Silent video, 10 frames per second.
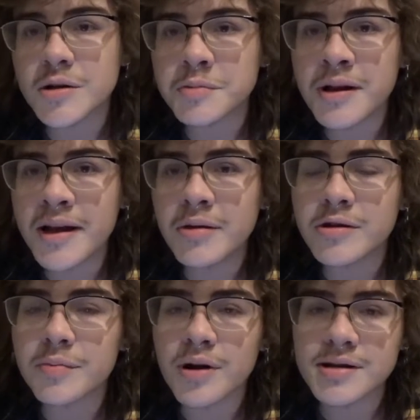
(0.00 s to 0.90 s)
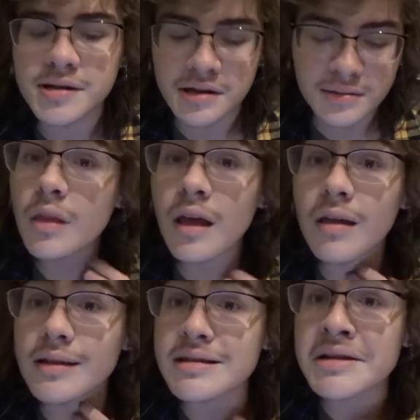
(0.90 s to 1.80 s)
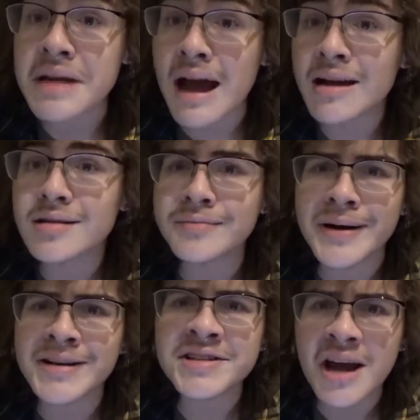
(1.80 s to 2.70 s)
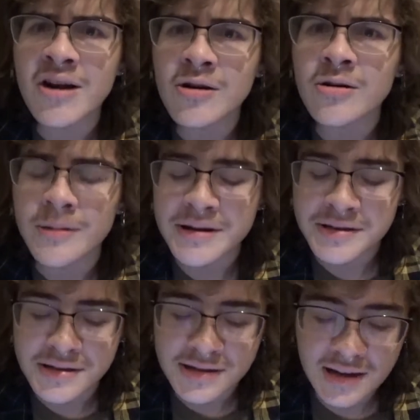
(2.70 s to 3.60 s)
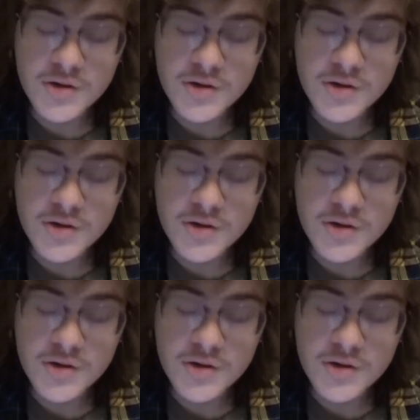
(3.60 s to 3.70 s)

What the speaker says: a plane with the president that's attacked by terrorists.